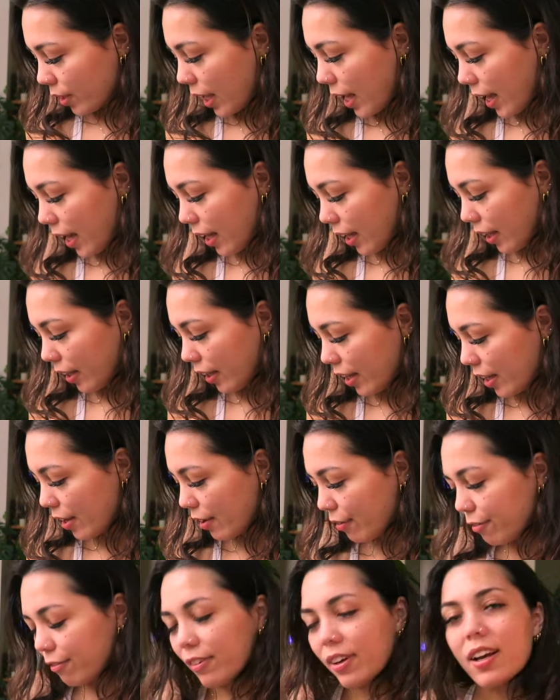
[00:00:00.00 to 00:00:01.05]
Hey,
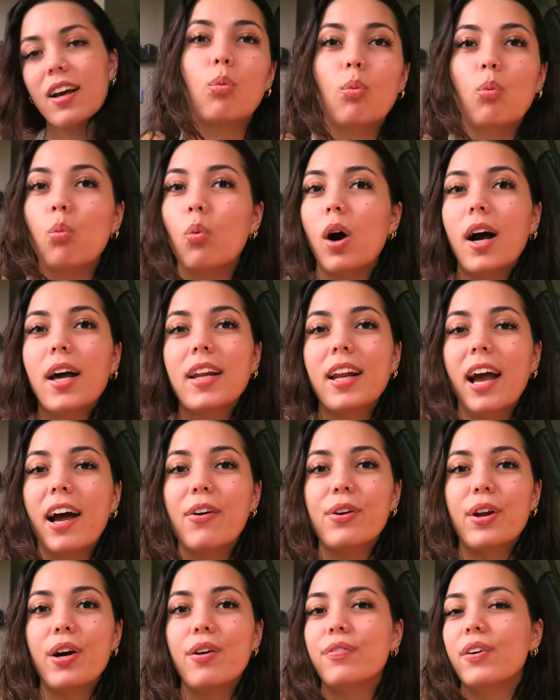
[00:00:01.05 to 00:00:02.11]
if one
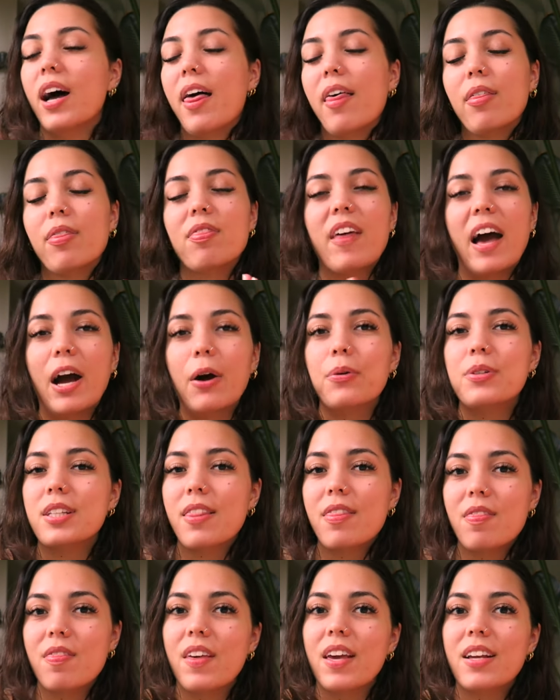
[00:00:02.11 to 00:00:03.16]
out of a
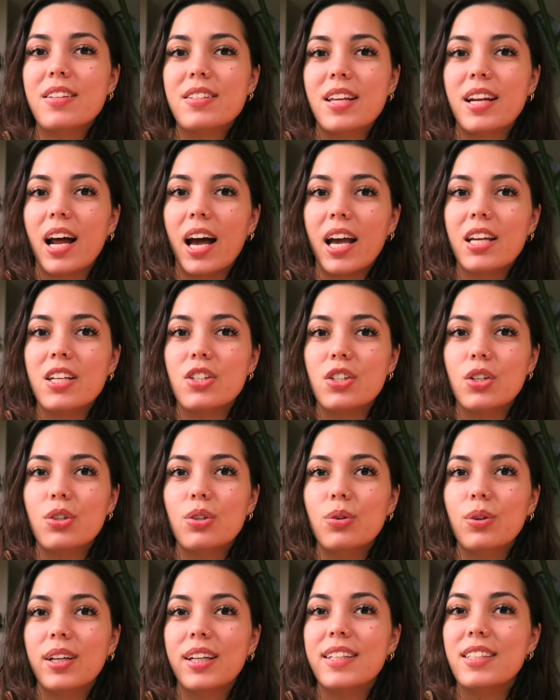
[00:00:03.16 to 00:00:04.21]
thousand things that I
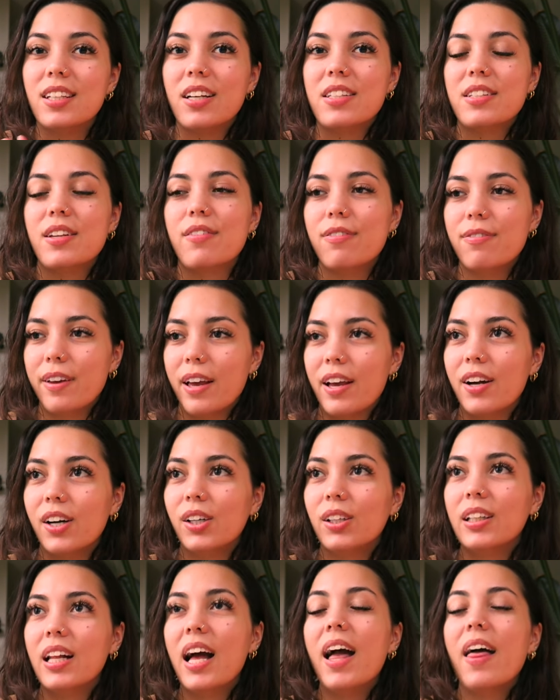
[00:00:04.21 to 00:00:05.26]
do doesn't
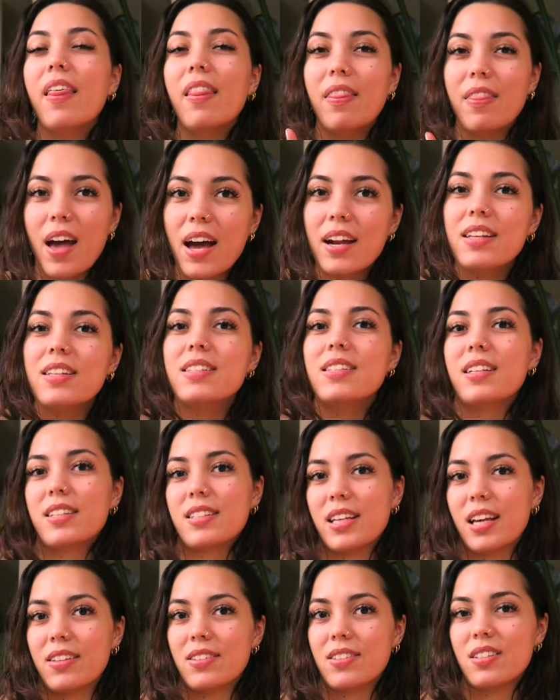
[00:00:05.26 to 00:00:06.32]
fail, that is
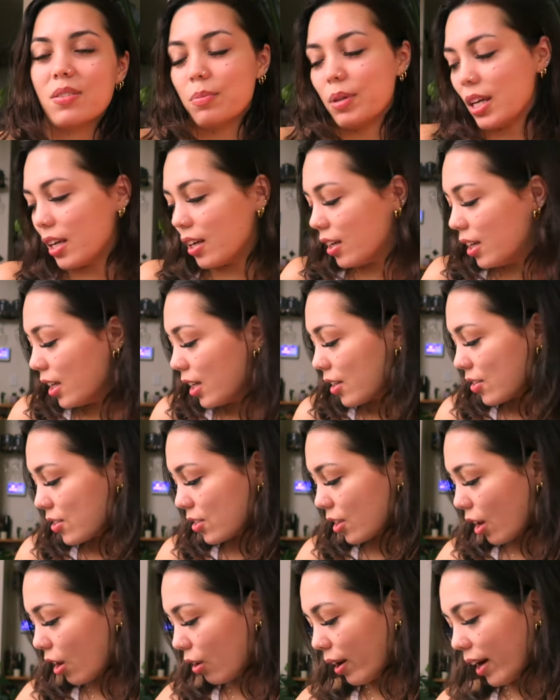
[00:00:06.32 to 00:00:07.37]
success to me.
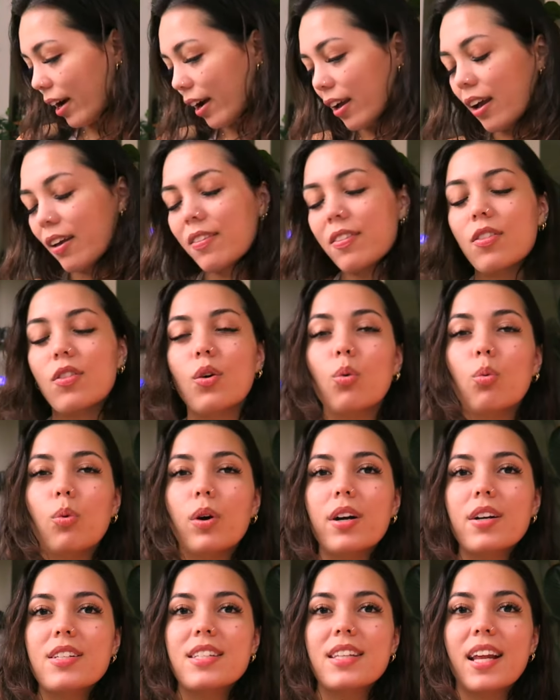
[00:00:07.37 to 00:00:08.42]
So the
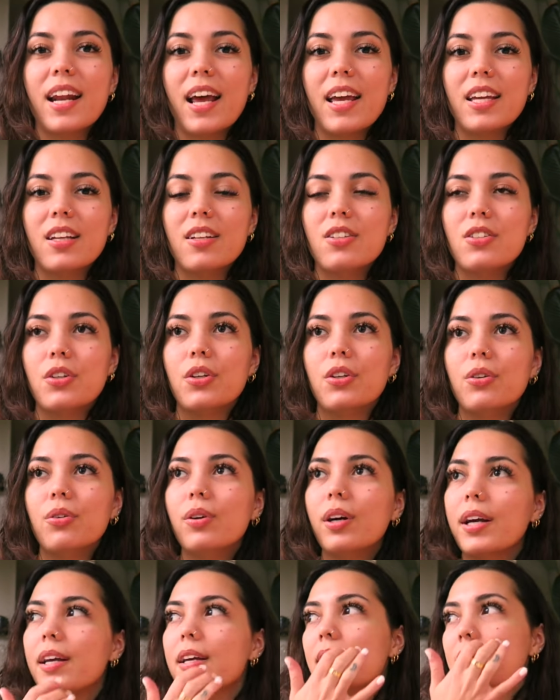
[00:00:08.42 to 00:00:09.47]
worst that I can do
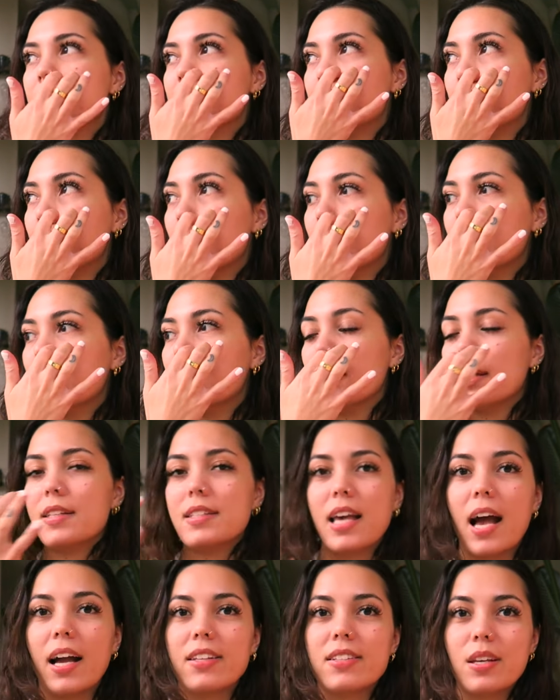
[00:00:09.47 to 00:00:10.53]
is be in the
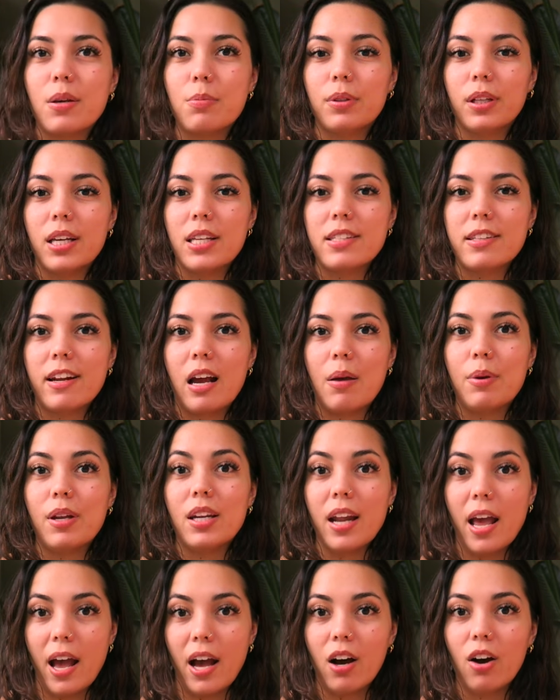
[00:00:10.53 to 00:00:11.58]
exact same place that I'm
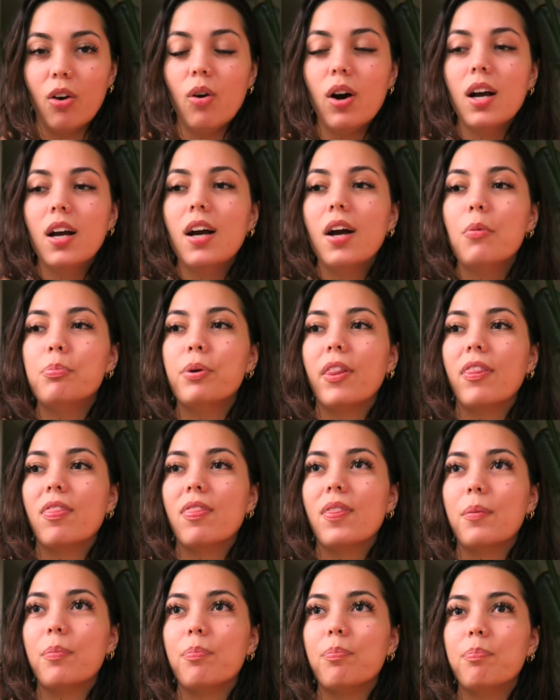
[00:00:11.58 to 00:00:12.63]
in now,
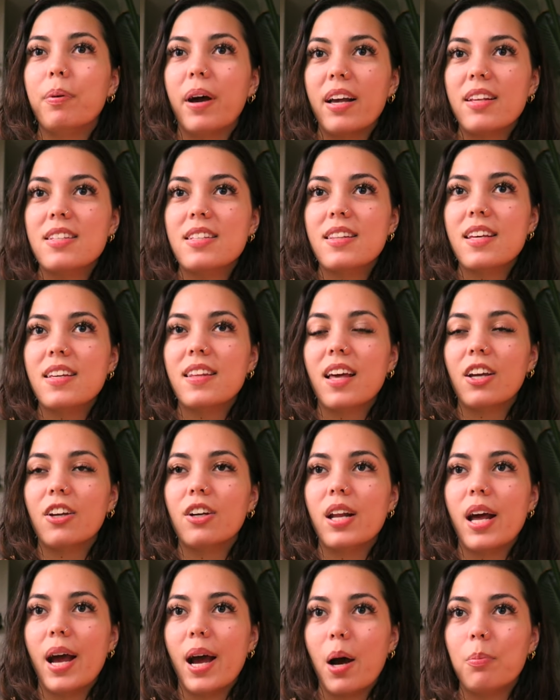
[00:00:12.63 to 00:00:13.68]
but the best thing that
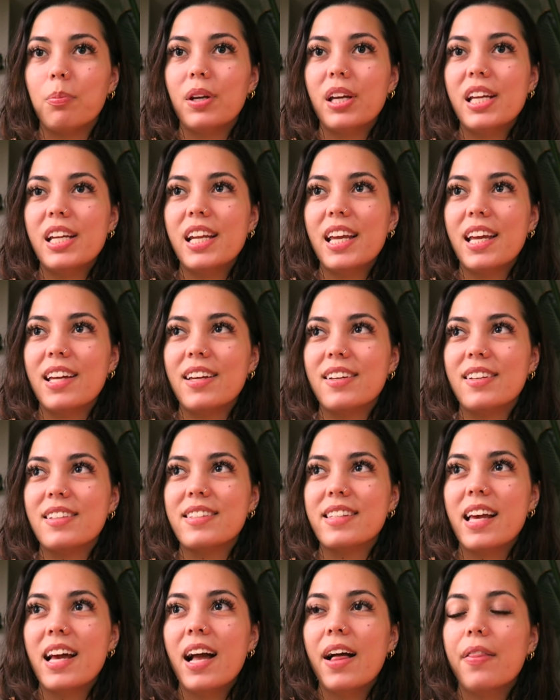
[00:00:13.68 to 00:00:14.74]
could happen
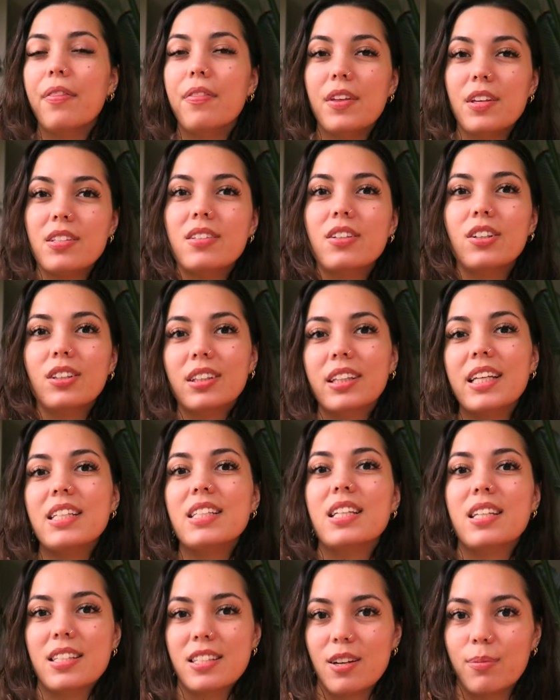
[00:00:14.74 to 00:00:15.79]
is this could
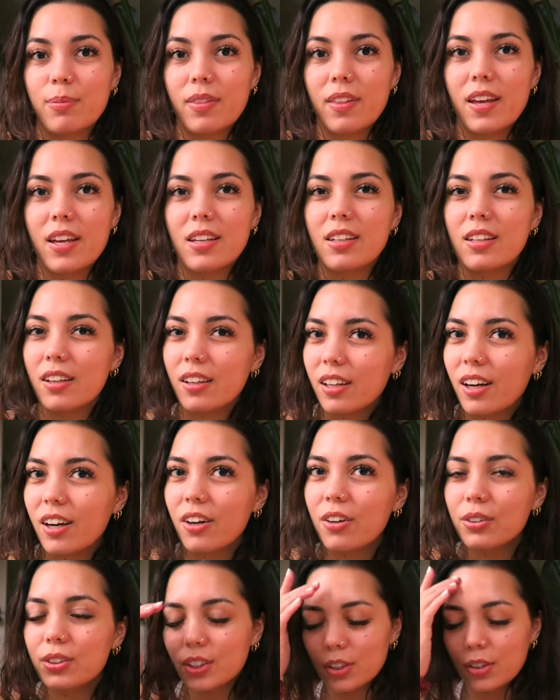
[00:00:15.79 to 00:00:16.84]
lead to something, you
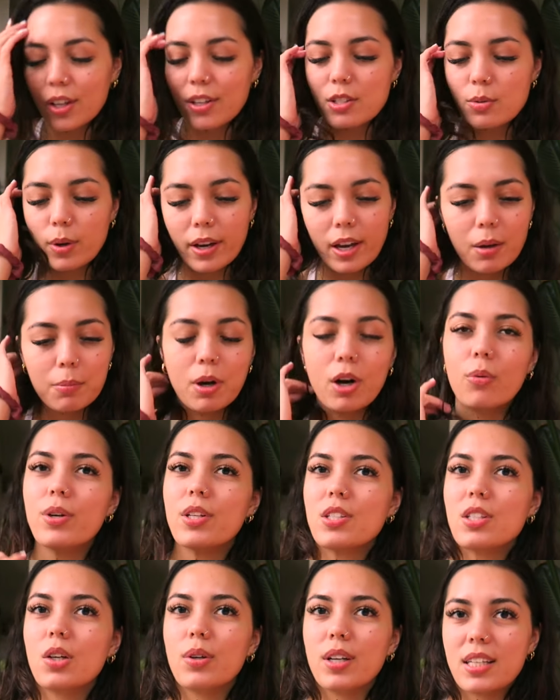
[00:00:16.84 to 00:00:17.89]
know? So that's why I'm
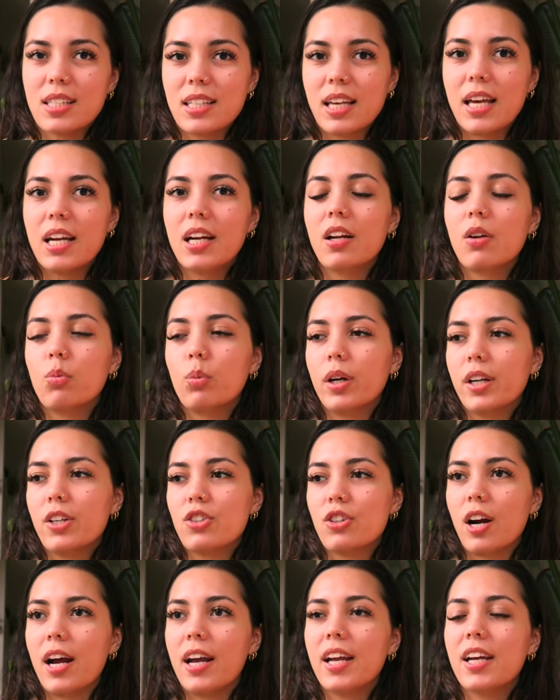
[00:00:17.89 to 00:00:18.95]
always so excited and want to
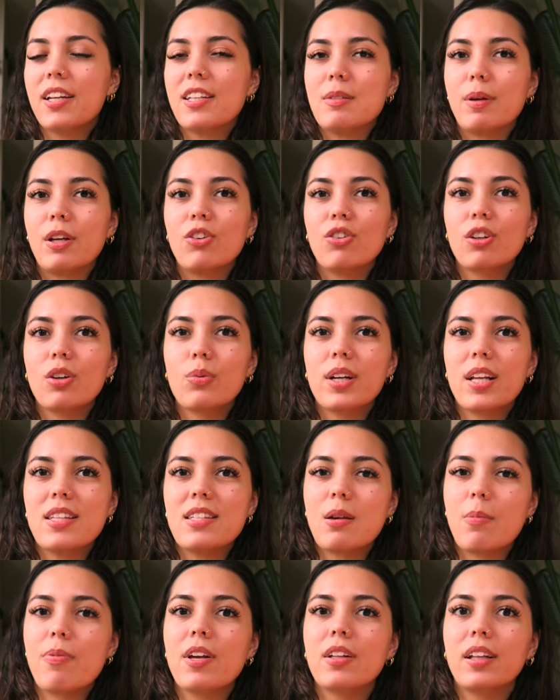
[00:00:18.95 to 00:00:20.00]
try it, especially when it's
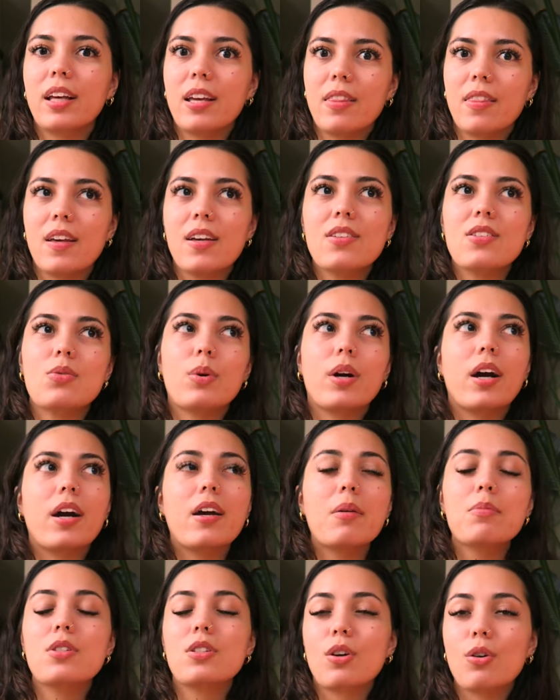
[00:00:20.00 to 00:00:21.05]
something like this where
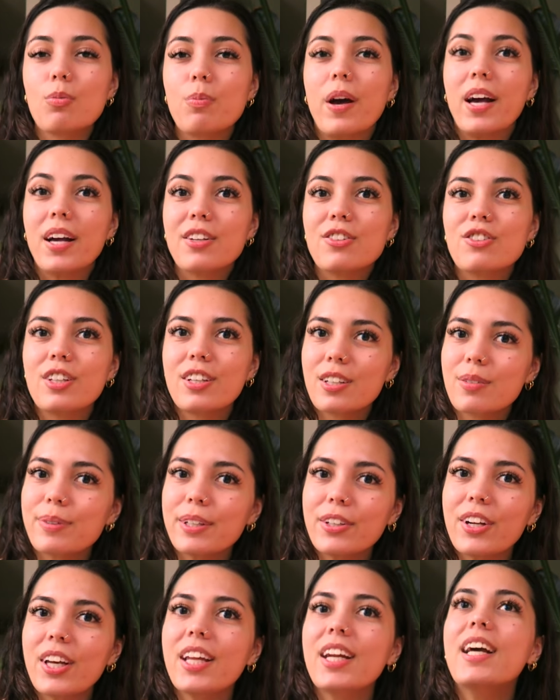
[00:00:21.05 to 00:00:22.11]
I'm so passionate
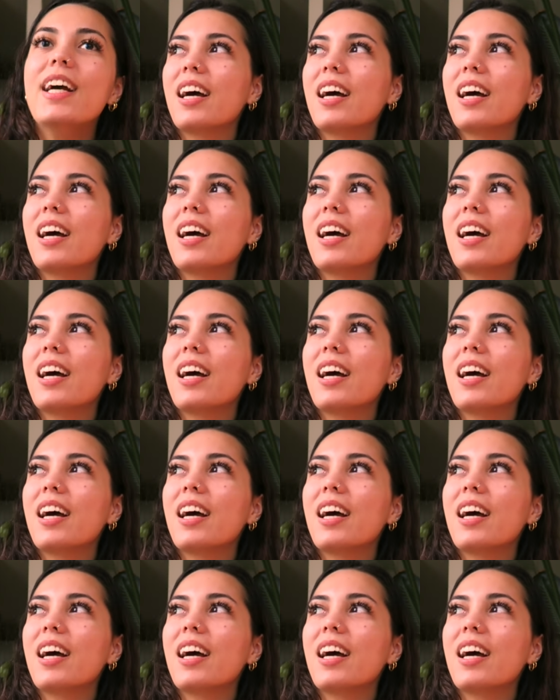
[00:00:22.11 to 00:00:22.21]
about it.